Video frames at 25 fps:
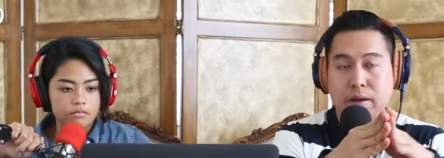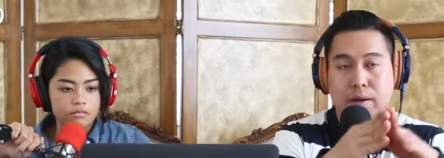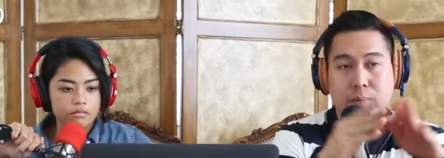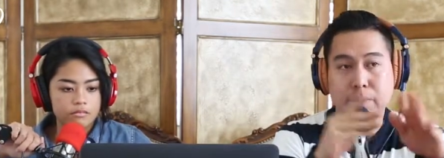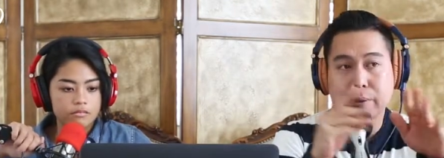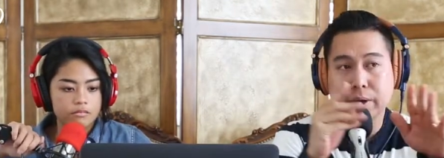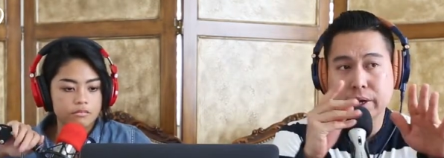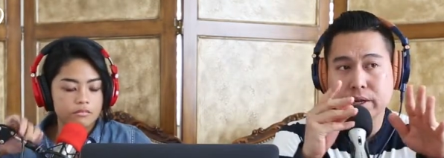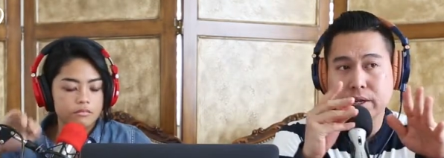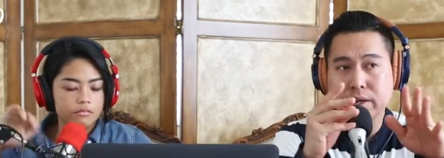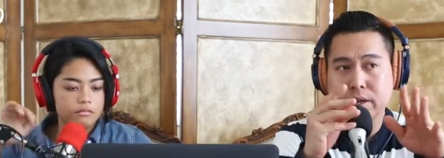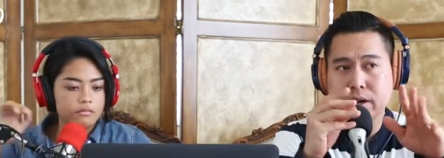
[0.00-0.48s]

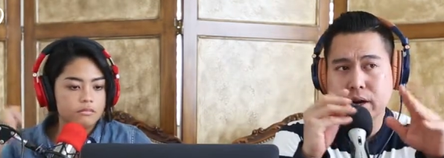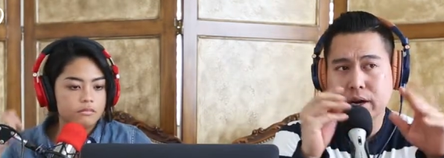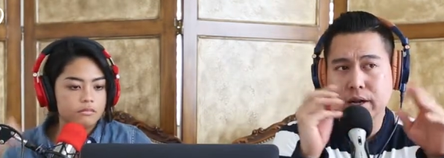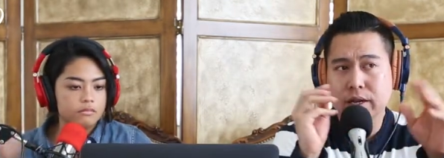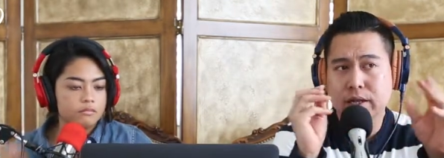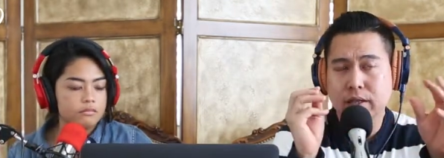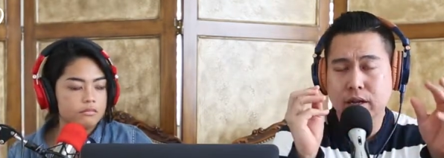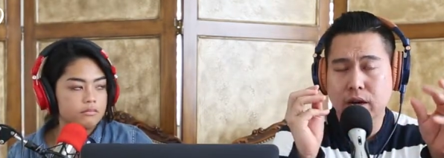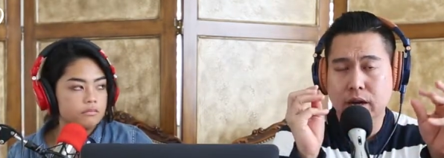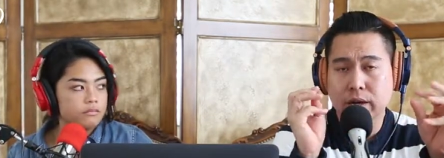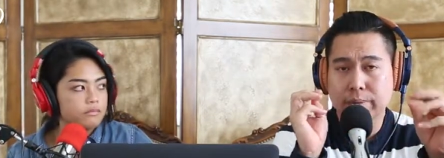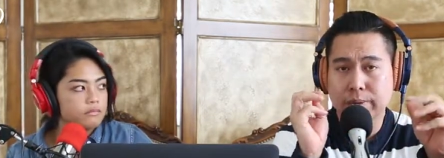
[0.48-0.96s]
Speaker 1: But
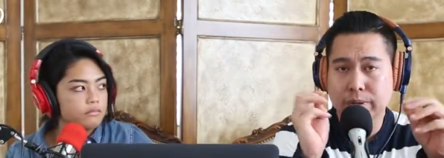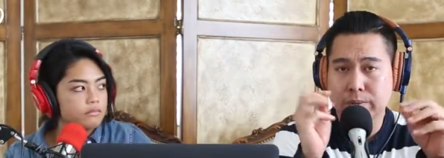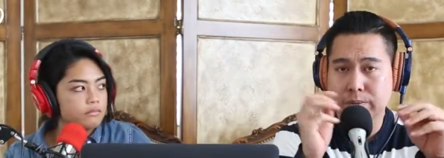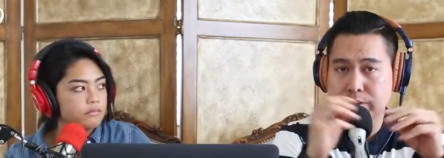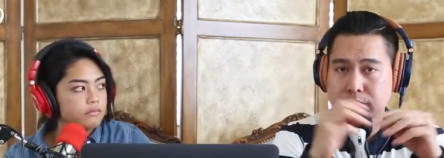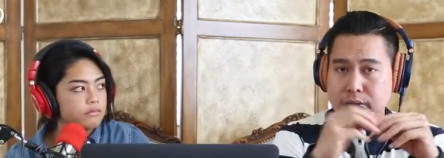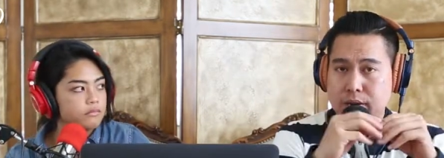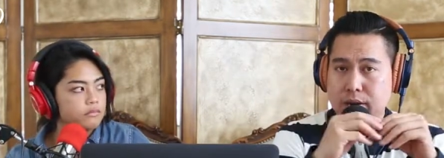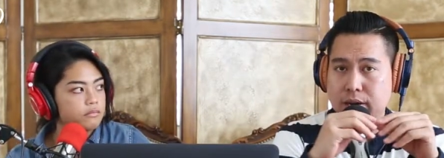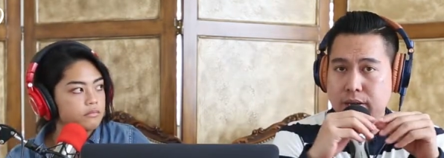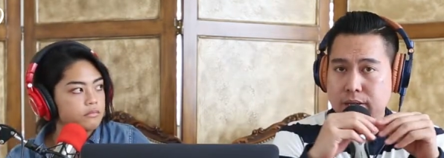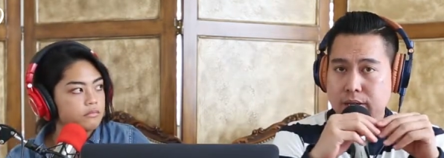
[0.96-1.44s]
not a lot of people
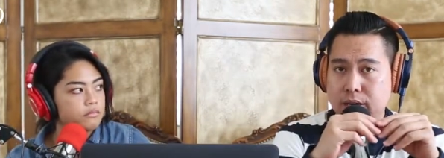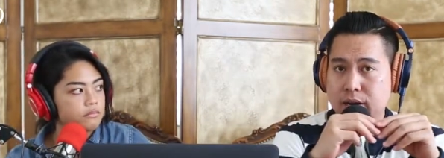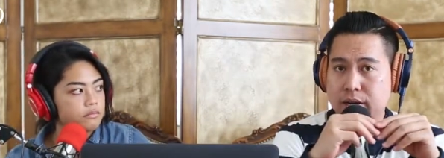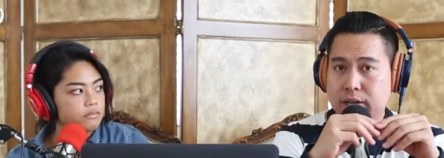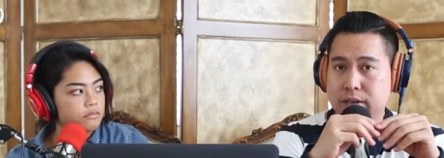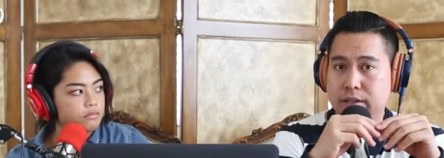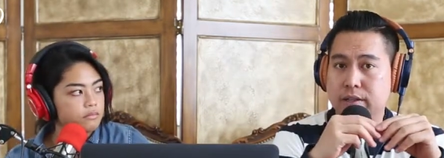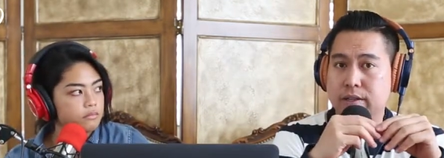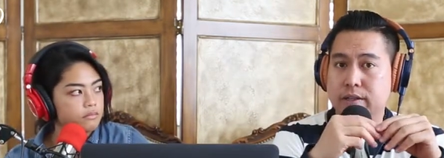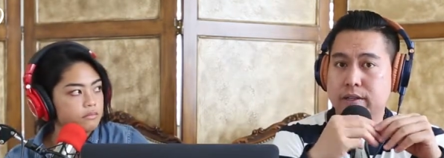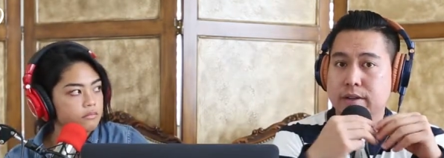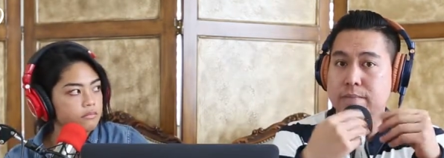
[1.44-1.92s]
caught
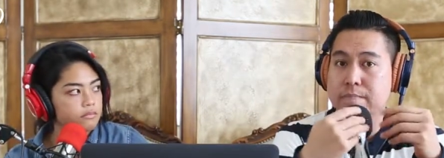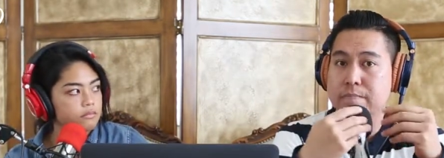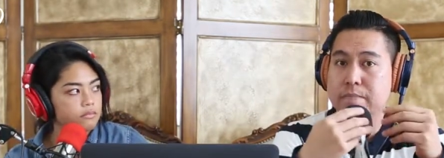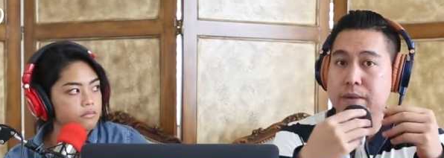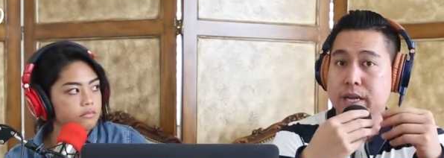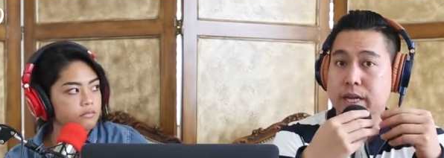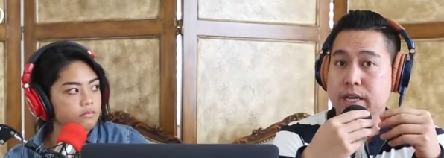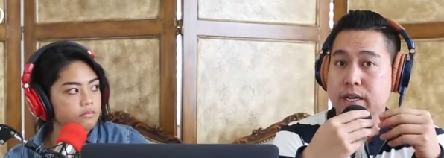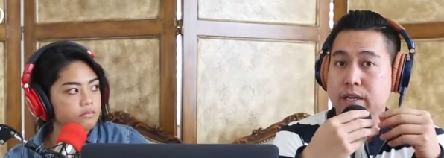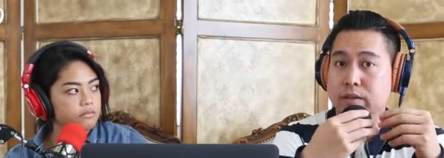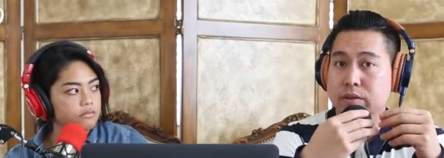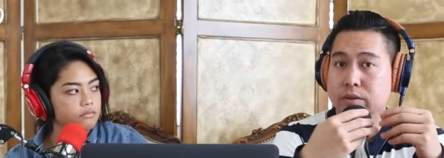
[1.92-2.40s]
on in
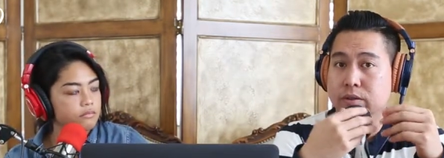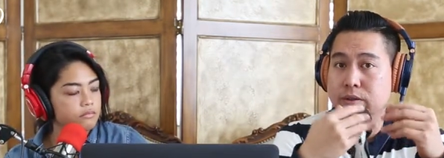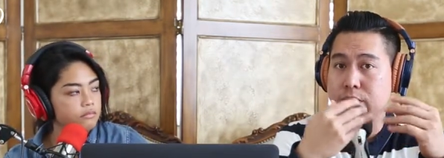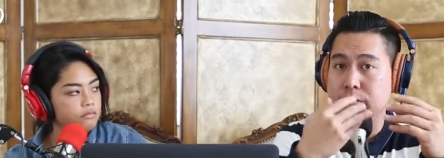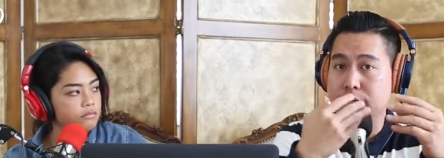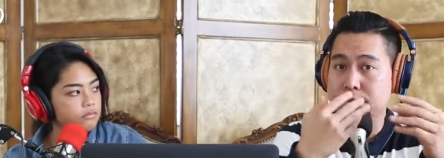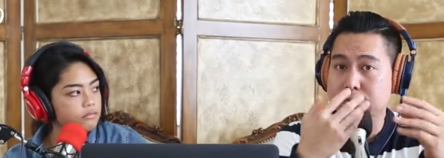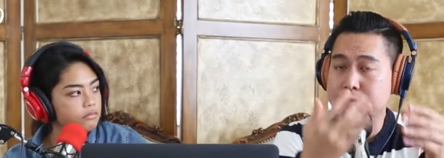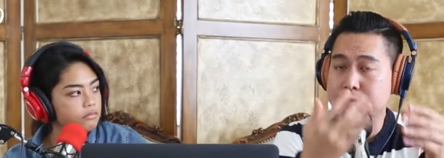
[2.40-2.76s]
making their